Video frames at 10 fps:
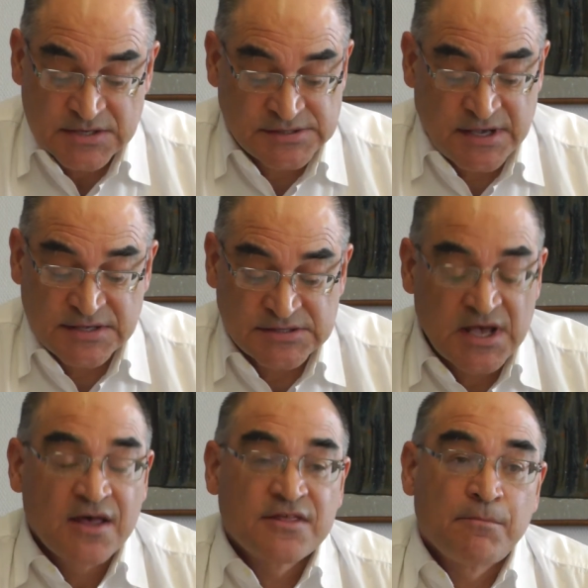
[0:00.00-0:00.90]

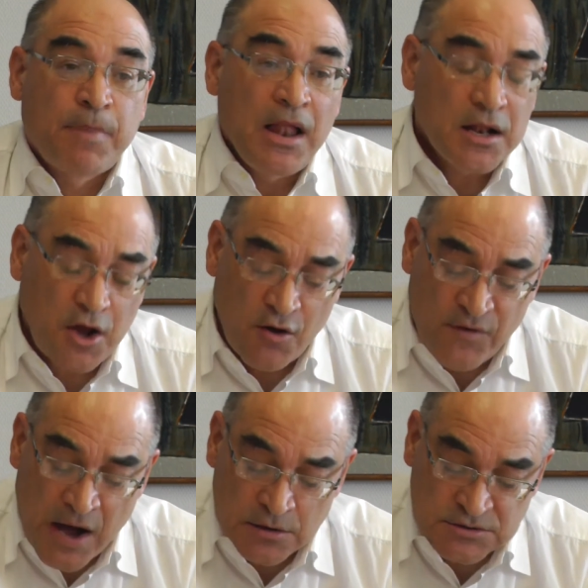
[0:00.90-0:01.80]
says the bulk
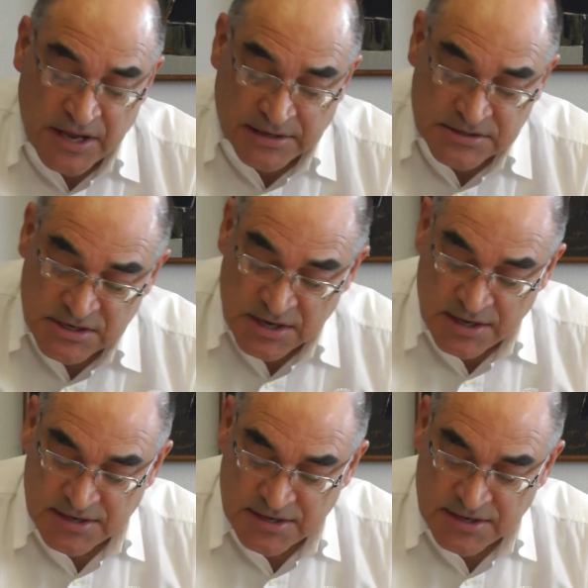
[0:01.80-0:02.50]
of our debt